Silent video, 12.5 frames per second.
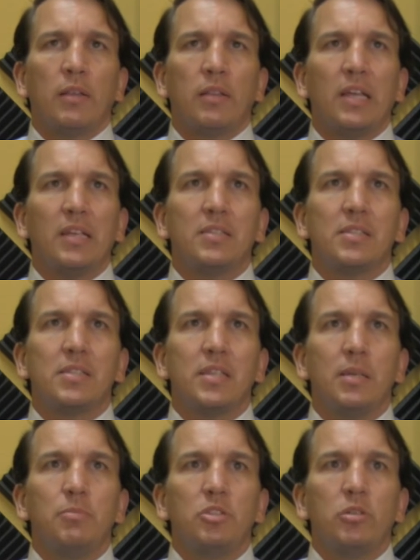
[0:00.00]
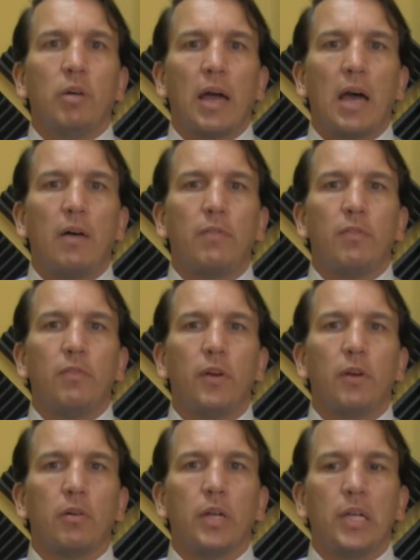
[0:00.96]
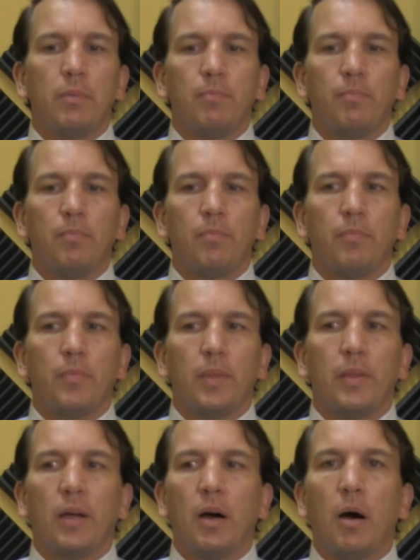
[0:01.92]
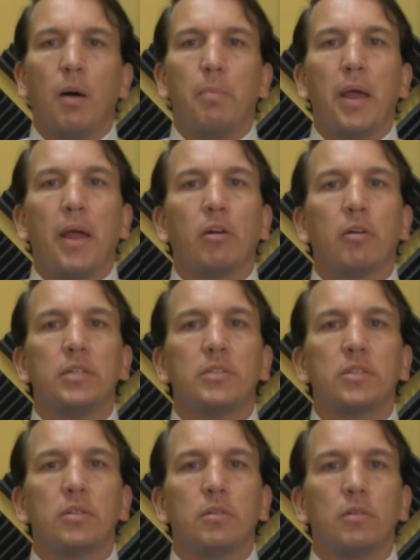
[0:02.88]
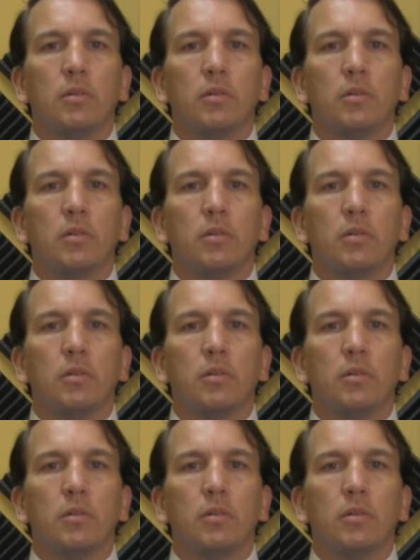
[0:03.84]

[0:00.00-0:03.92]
they seem to have a very apparent